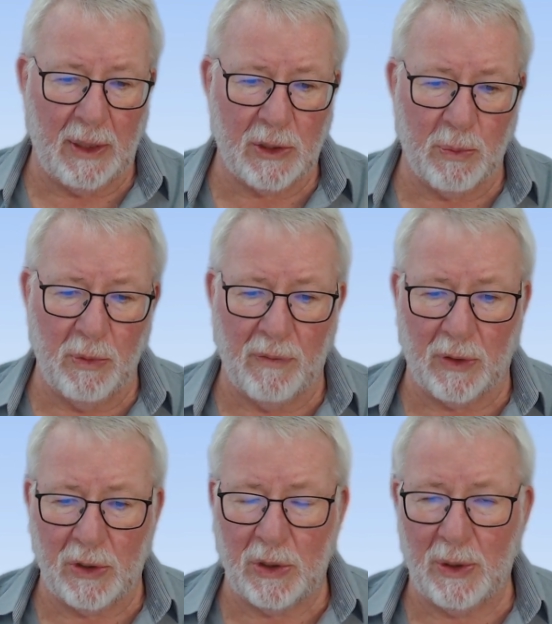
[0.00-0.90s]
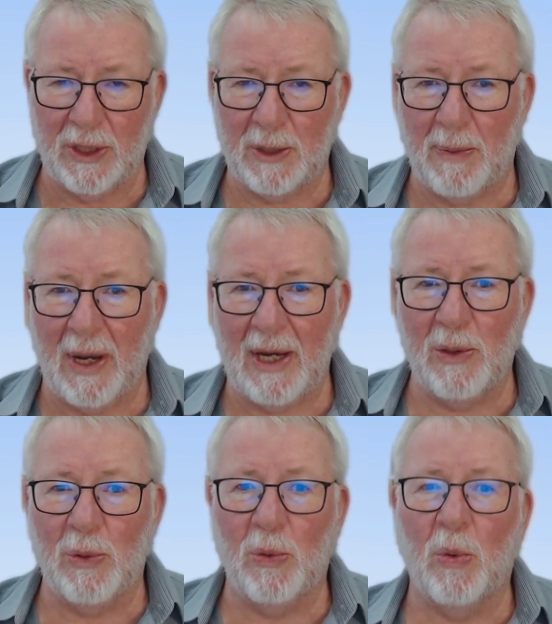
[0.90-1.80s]
move on to
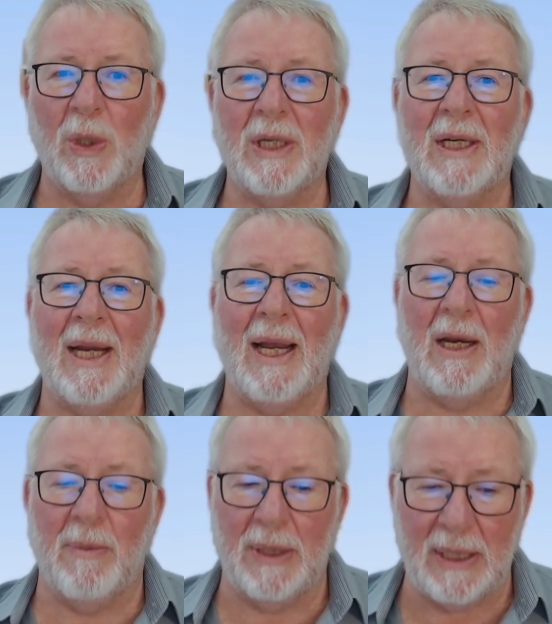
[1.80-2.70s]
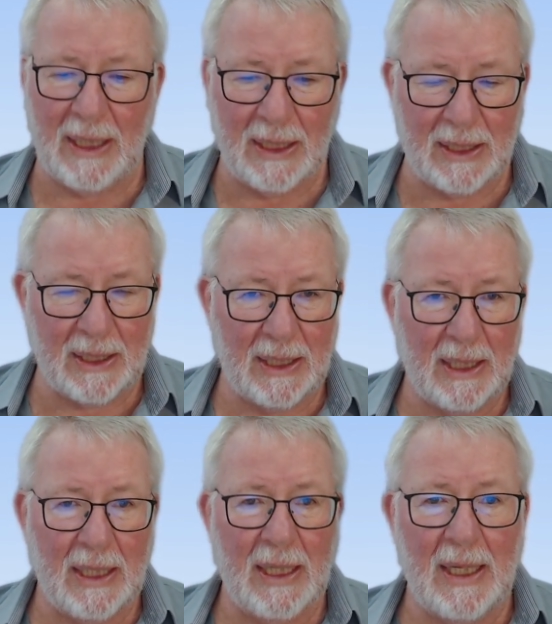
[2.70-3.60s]
explain what an element is.
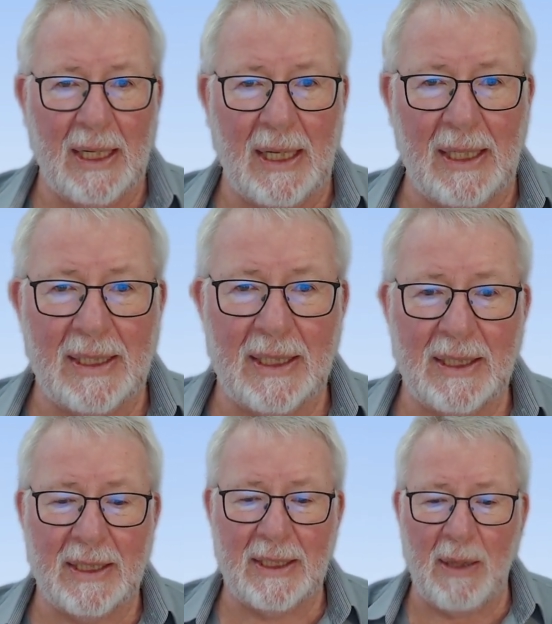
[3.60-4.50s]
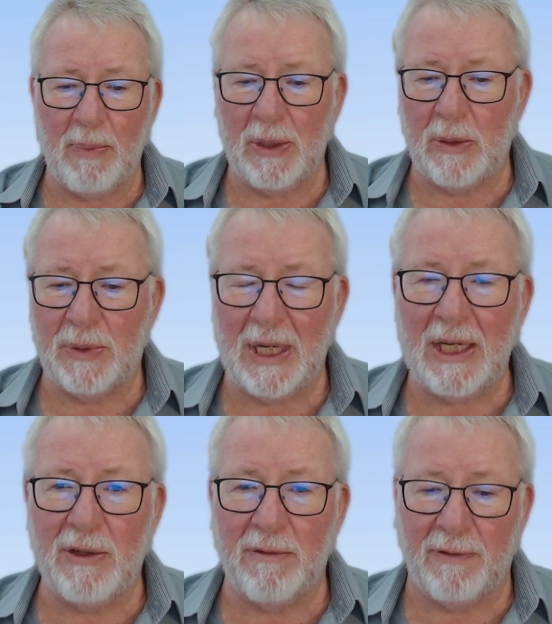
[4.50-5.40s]
It's a separate
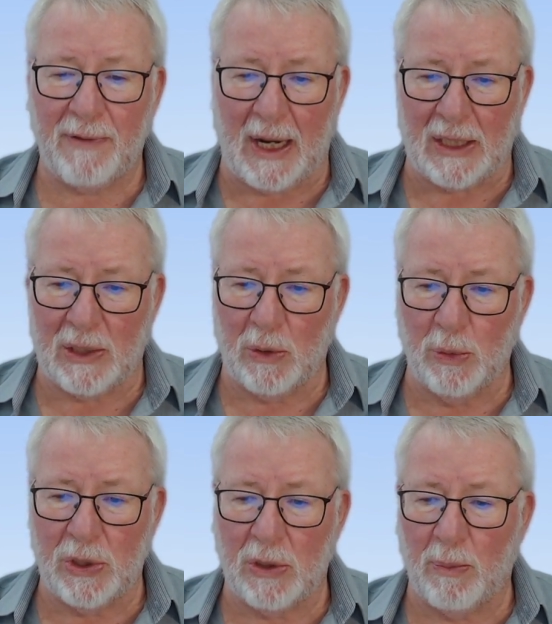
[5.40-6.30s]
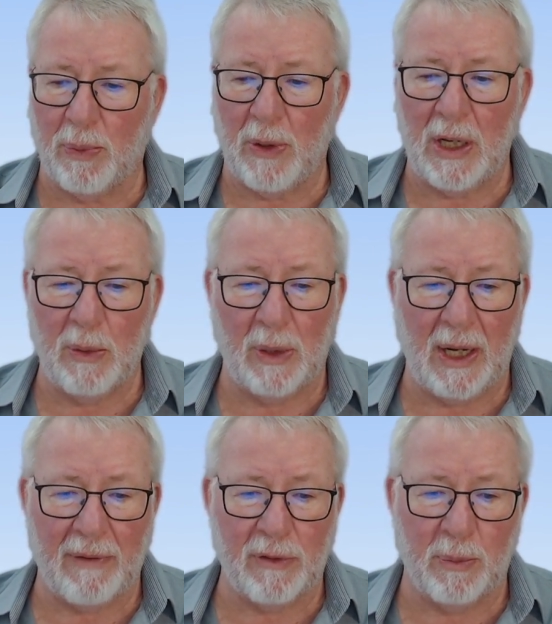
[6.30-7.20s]
objective fact which the employer will
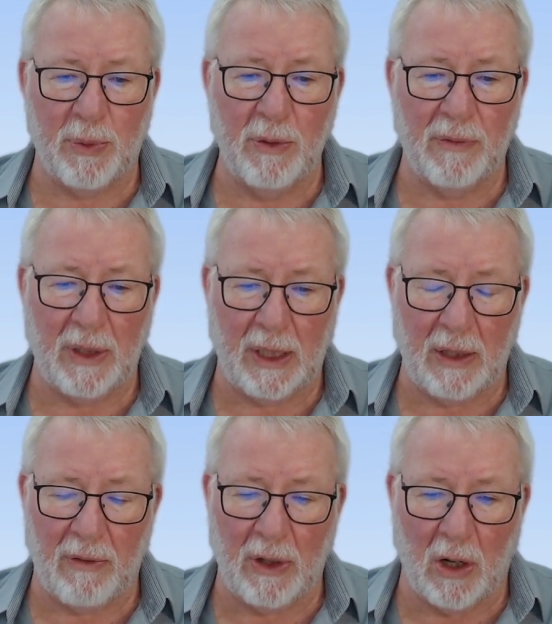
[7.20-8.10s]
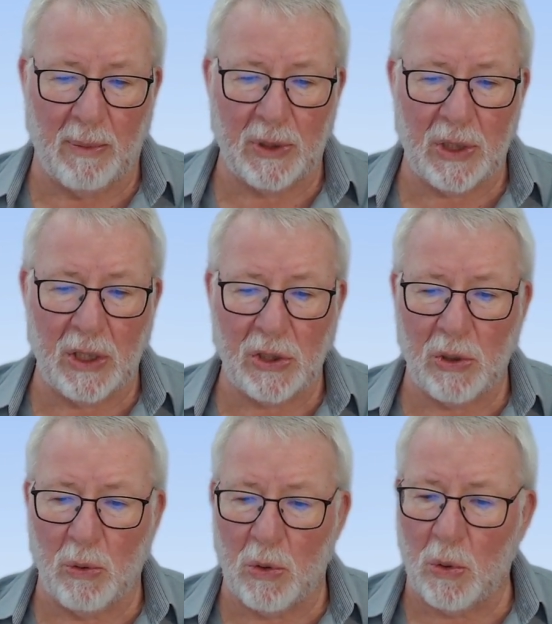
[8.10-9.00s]
have to prove in a hearing, arbitration,
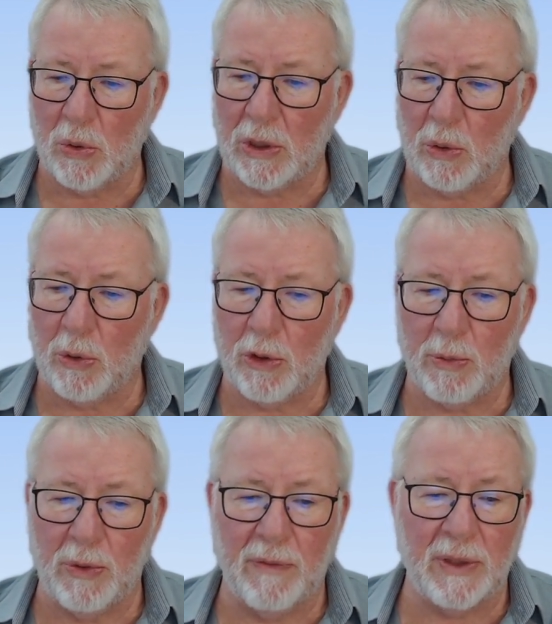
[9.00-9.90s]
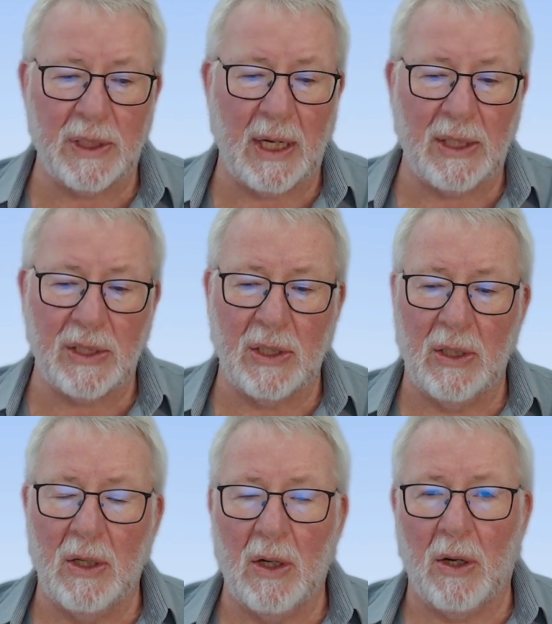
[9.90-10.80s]
or court in order to prove its case
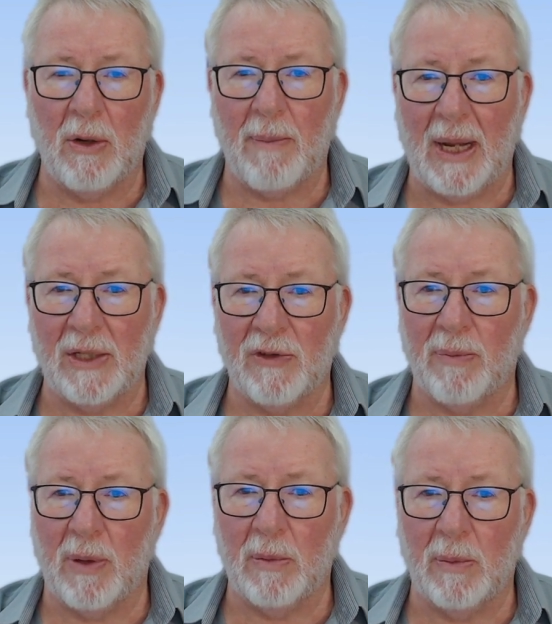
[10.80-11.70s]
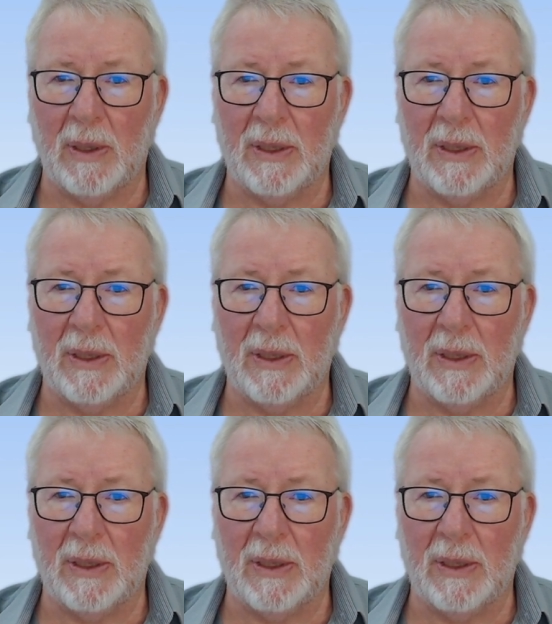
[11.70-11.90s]
on a balance of probability.